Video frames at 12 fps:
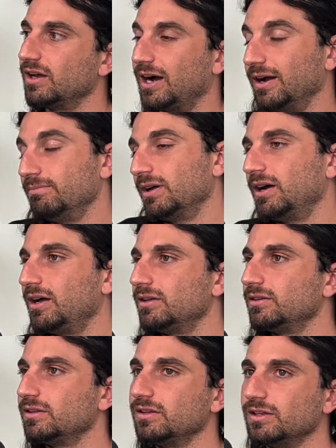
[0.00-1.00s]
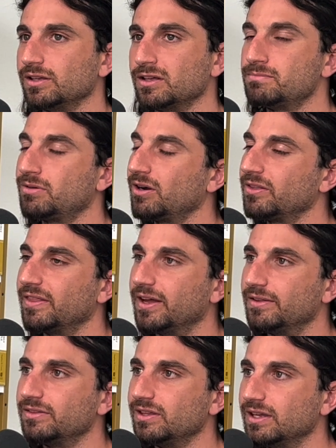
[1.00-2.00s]
I'm not a part of
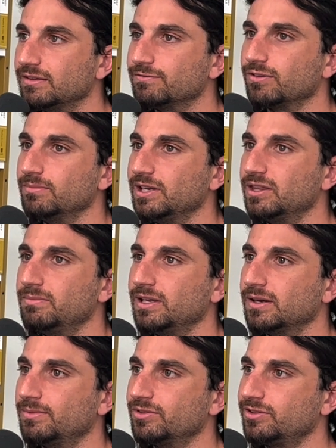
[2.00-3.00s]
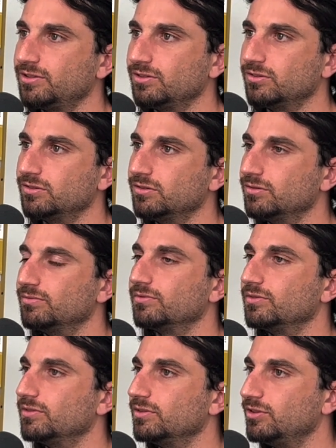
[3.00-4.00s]
that, and for me to be able to
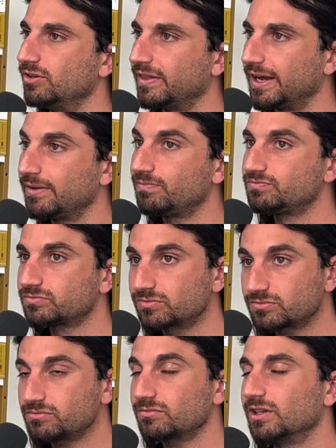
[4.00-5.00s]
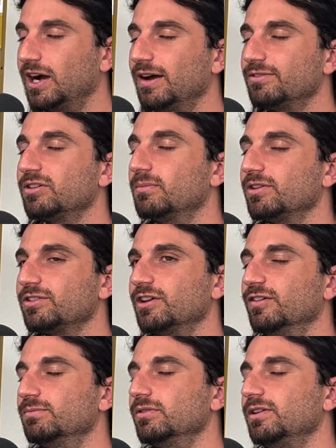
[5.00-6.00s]
do that, I have so much
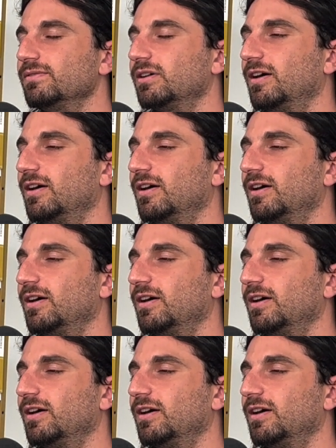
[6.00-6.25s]
self belief and